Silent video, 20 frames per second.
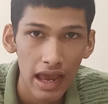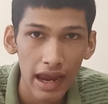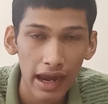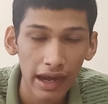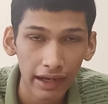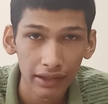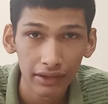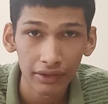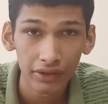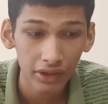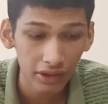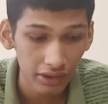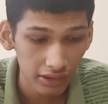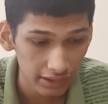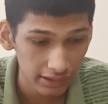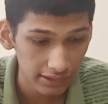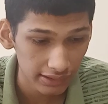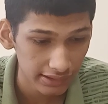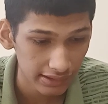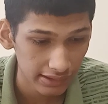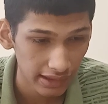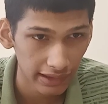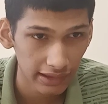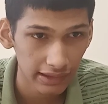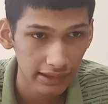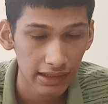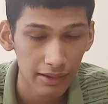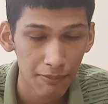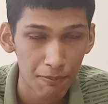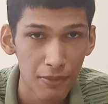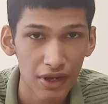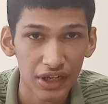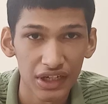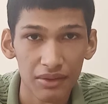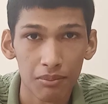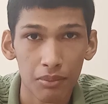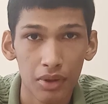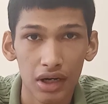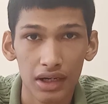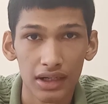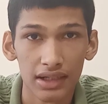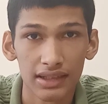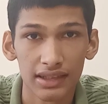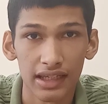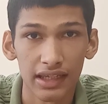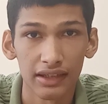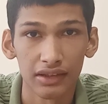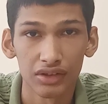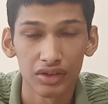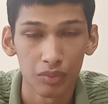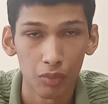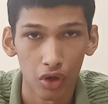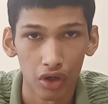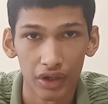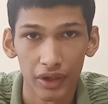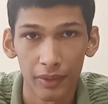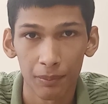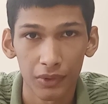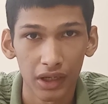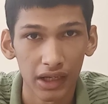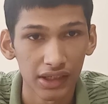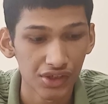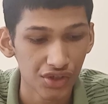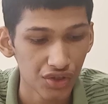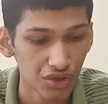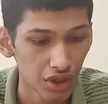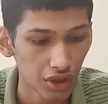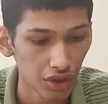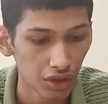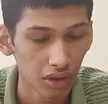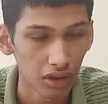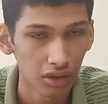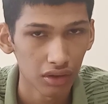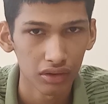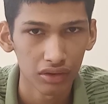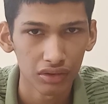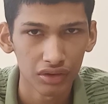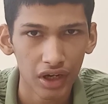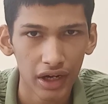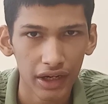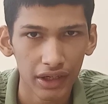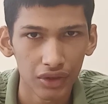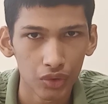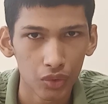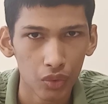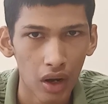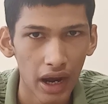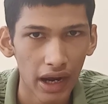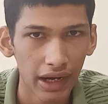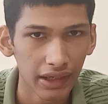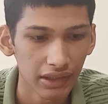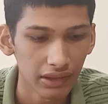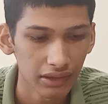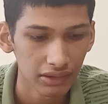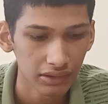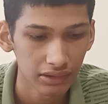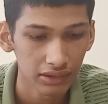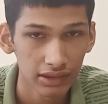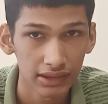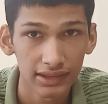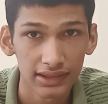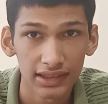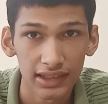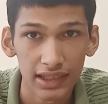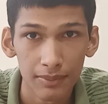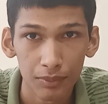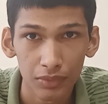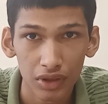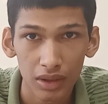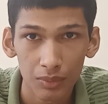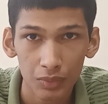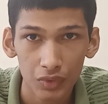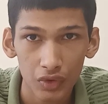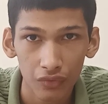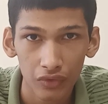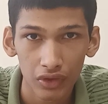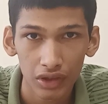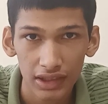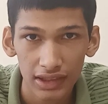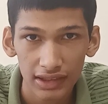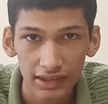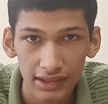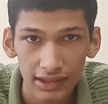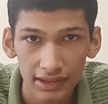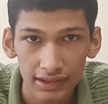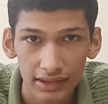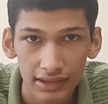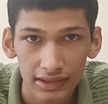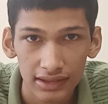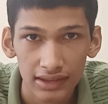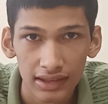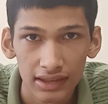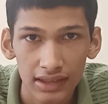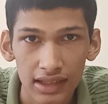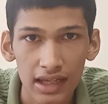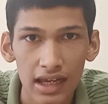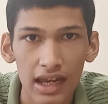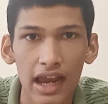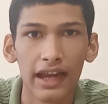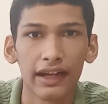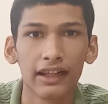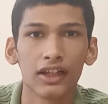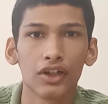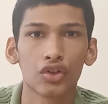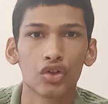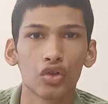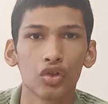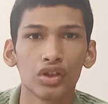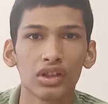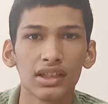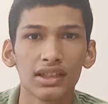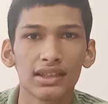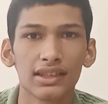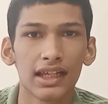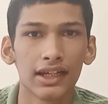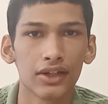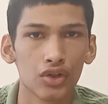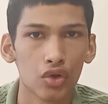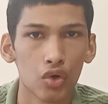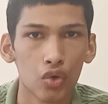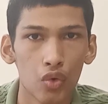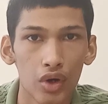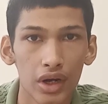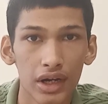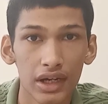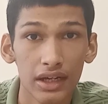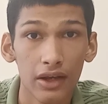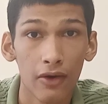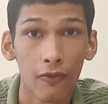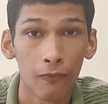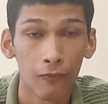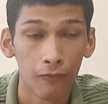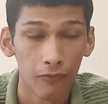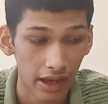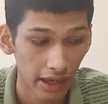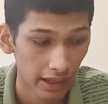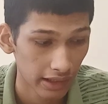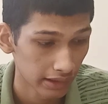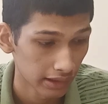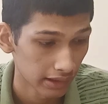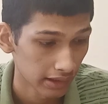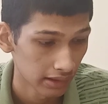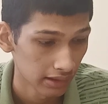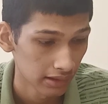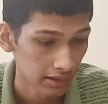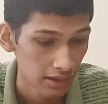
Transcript: And turtles, like many birds and small reptiles, try to hide the symptoms of the diseases. And the truth is, they do it well.